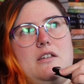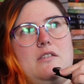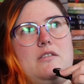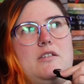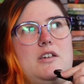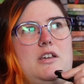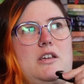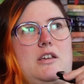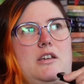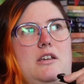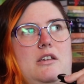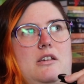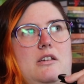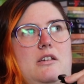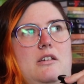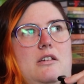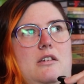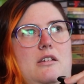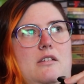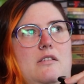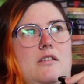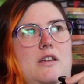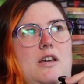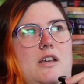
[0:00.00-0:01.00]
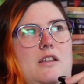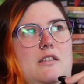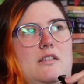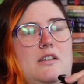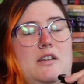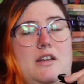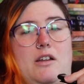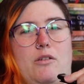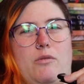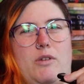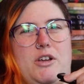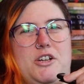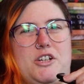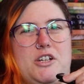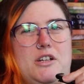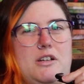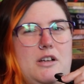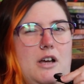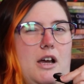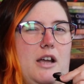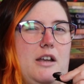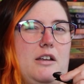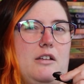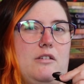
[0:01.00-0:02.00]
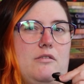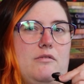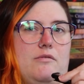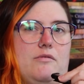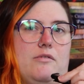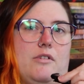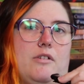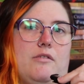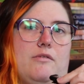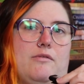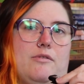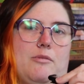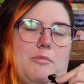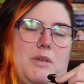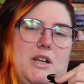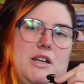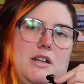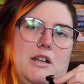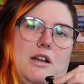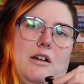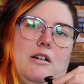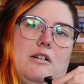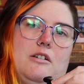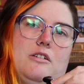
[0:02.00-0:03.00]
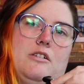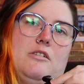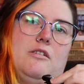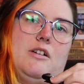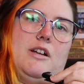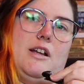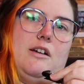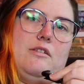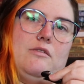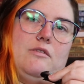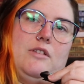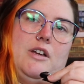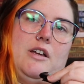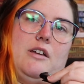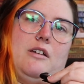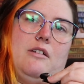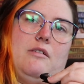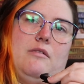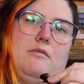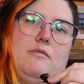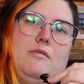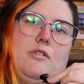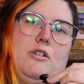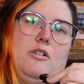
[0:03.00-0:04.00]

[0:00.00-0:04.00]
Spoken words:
the narration kind of the main character and how like